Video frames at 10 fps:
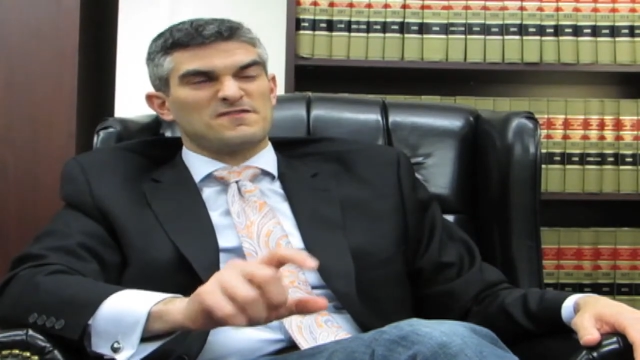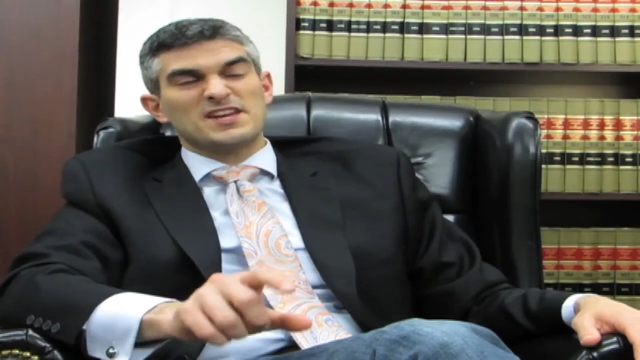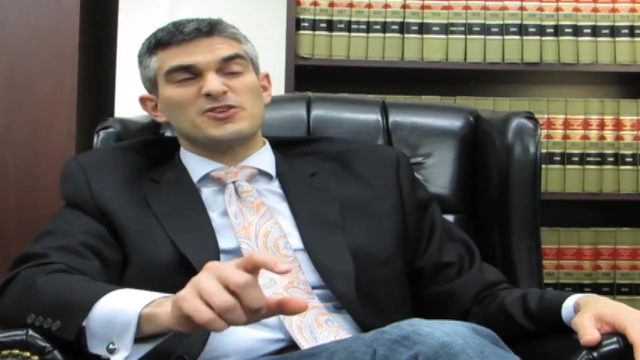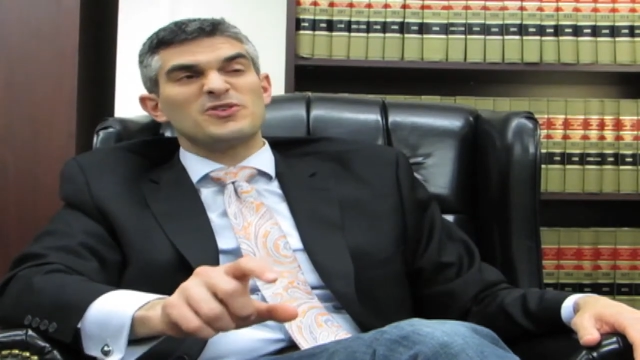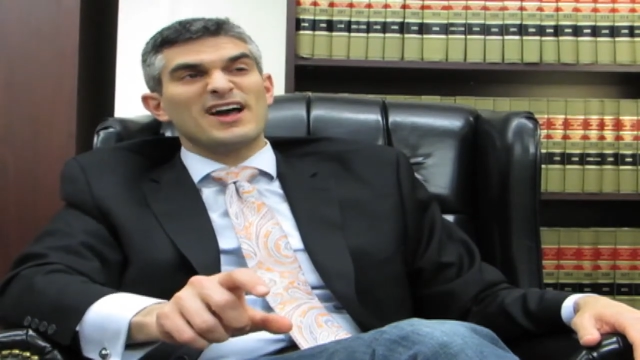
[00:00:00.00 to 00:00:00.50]

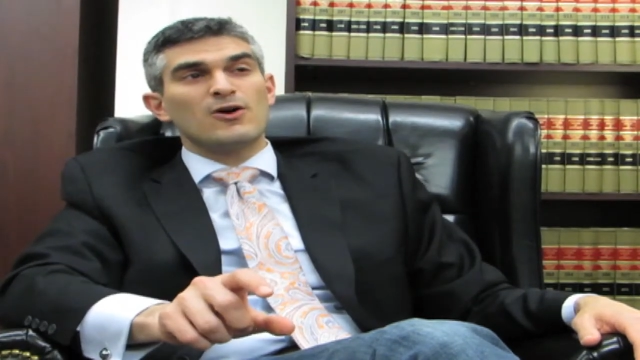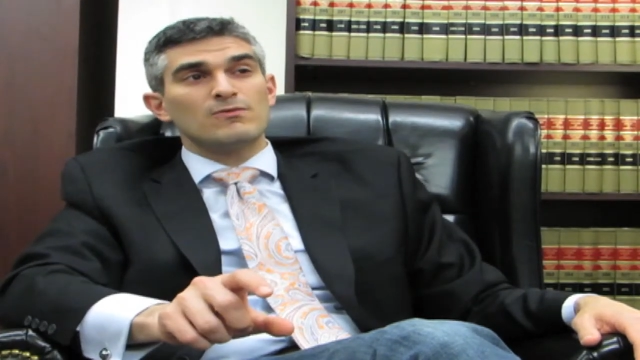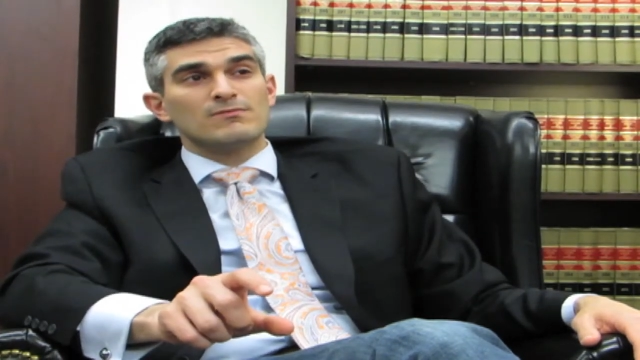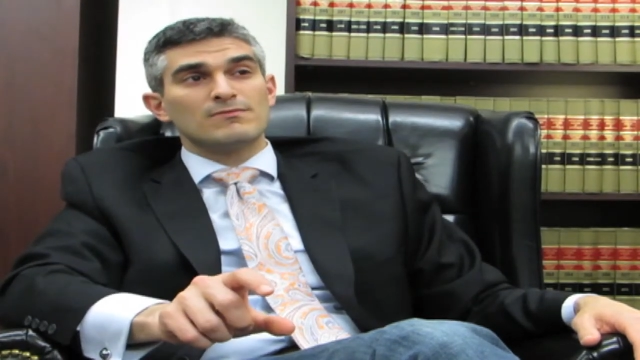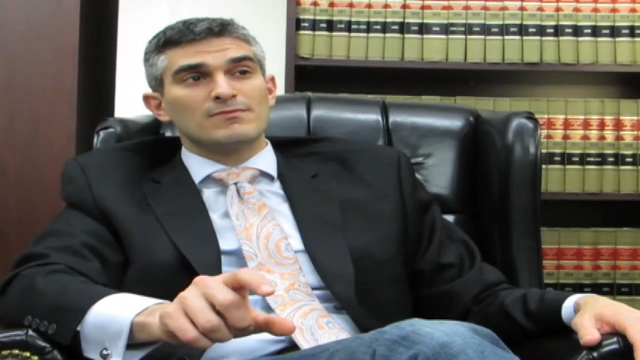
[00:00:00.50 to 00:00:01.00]
figure it out,
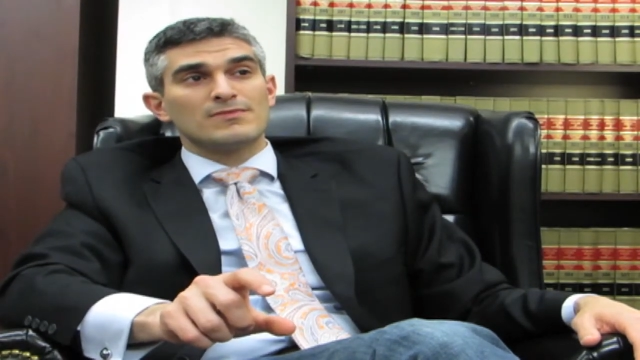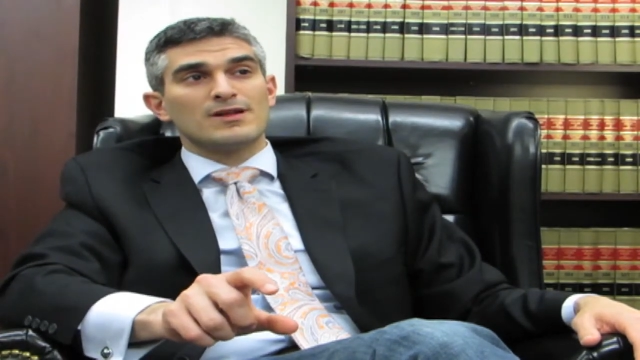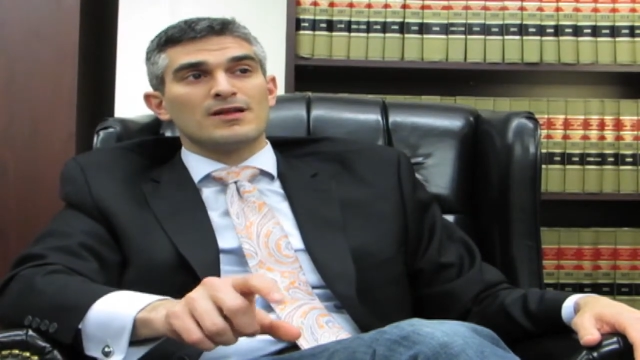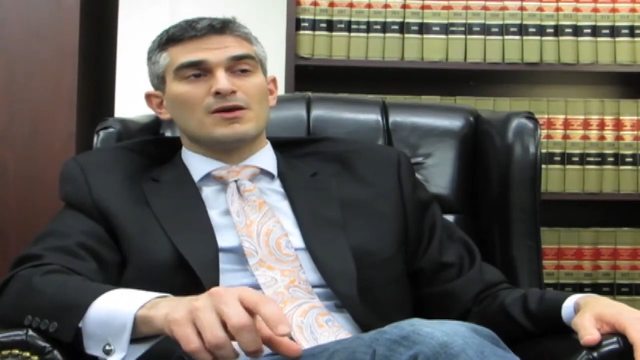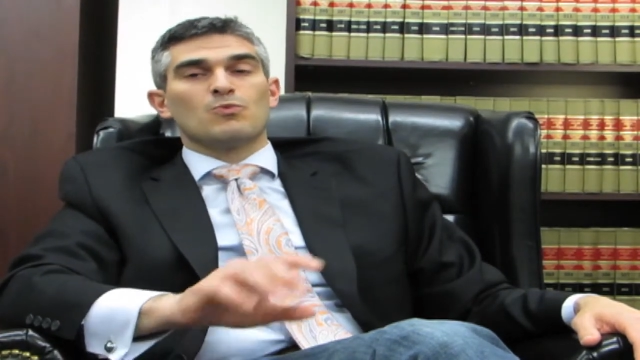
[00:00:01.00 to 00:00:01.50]

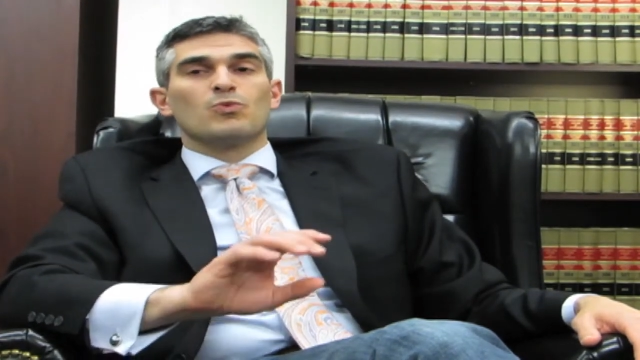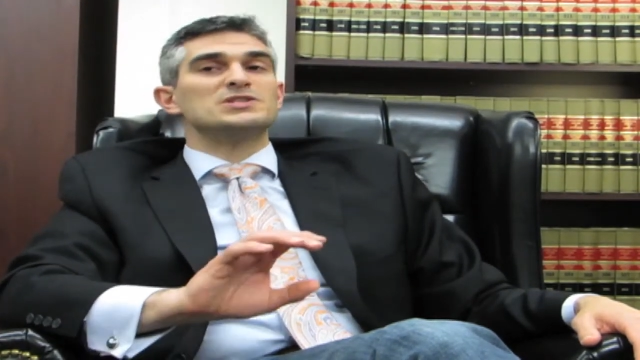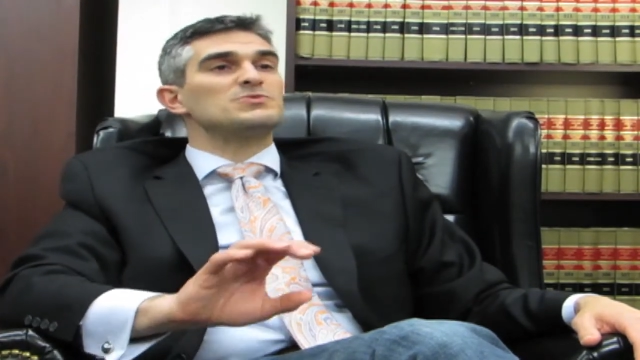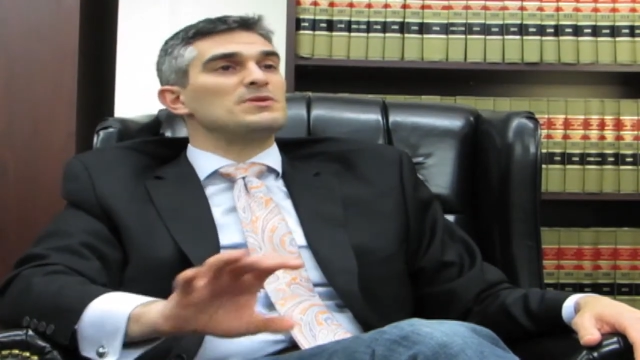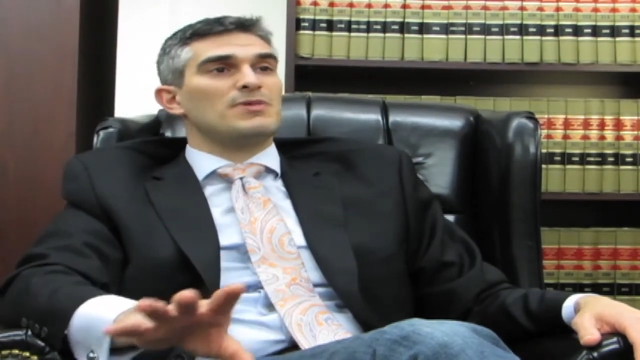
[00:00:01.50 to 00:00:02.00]

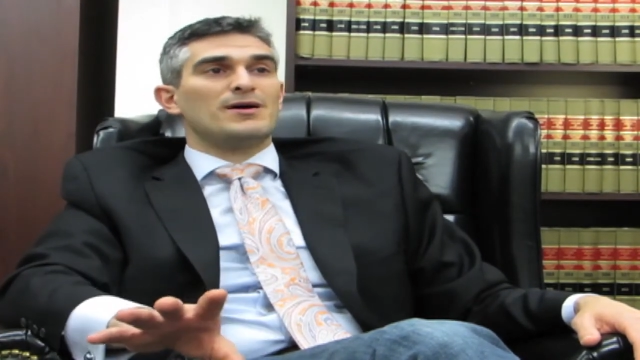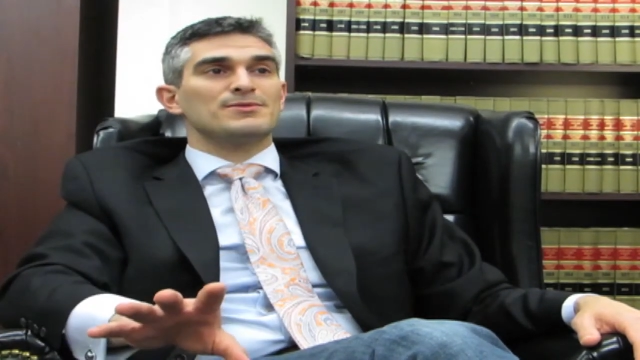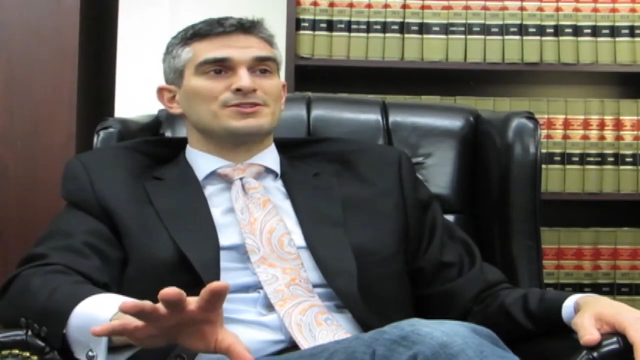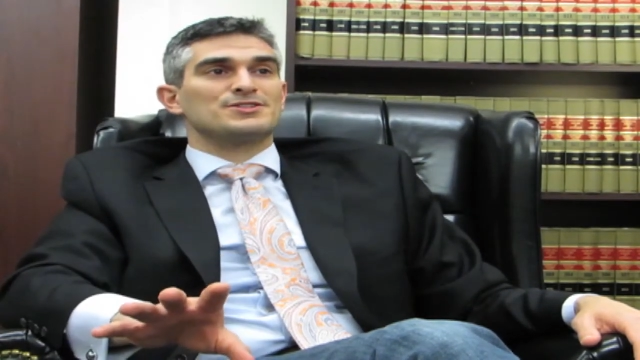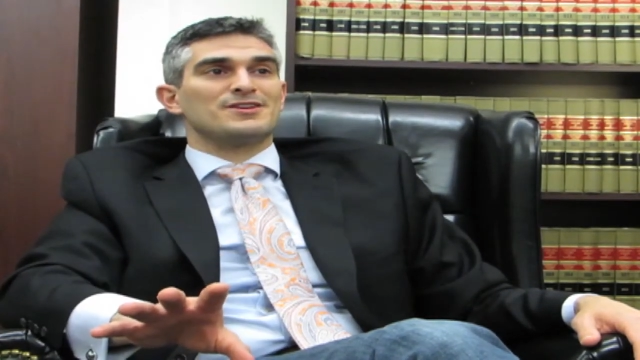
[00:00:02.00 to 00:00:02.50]
once we
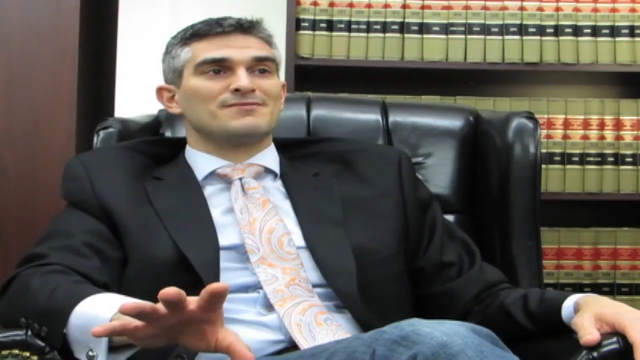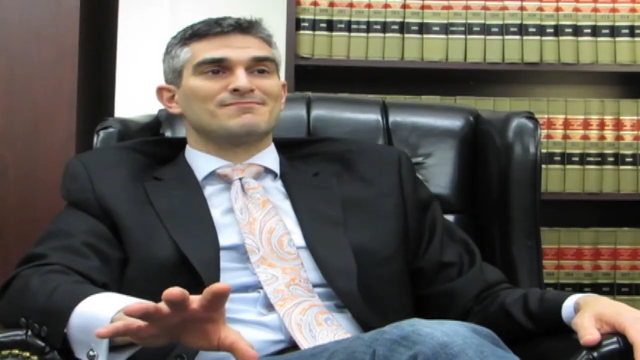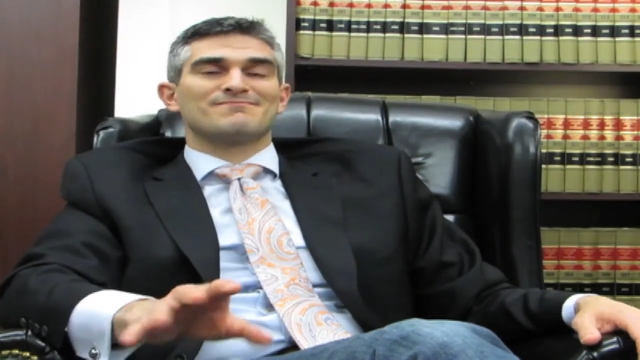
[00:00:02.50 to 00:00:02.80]
published it,